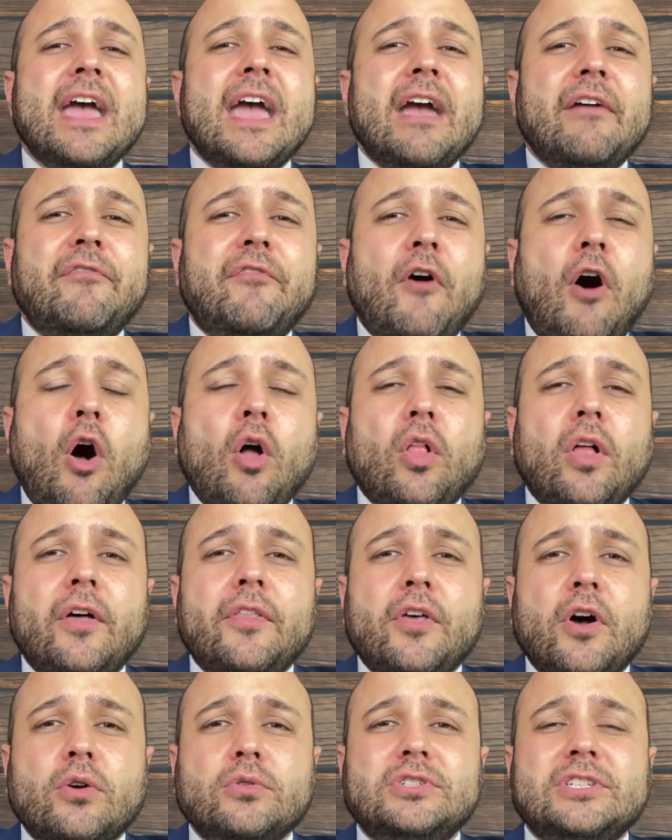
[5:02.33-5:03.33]
if all
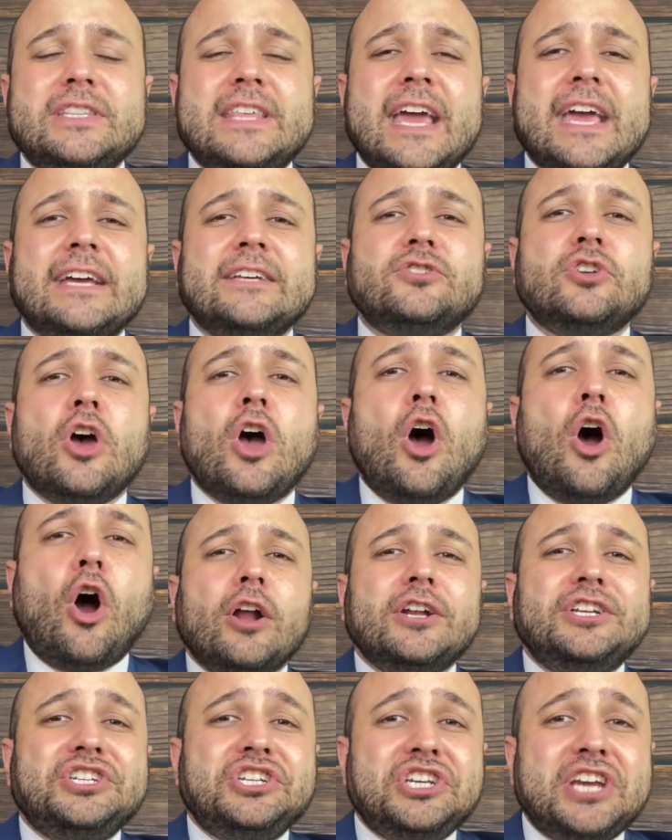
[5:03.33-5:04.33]
of those things
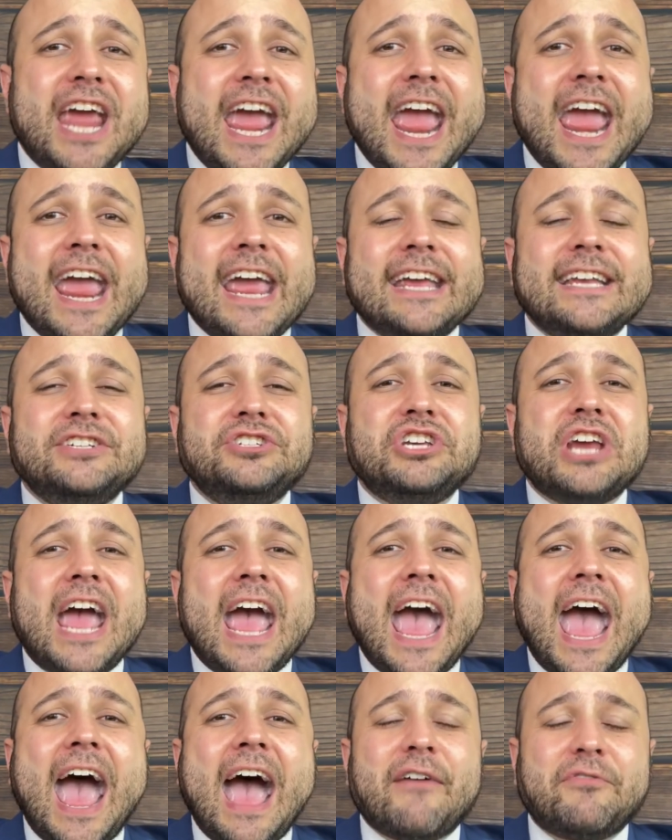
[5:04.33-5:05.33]

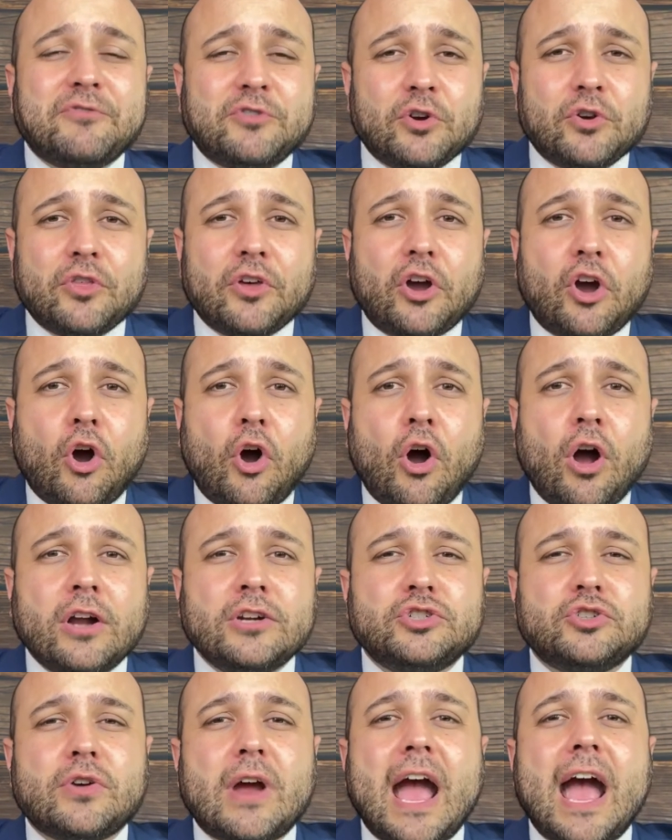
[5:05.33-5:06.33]
change after the
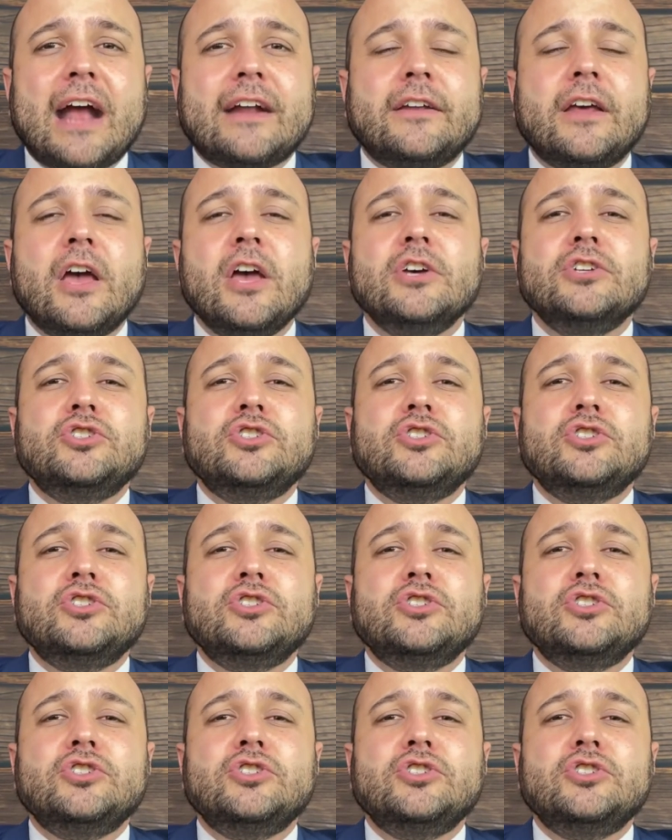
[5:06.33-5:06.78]
contract.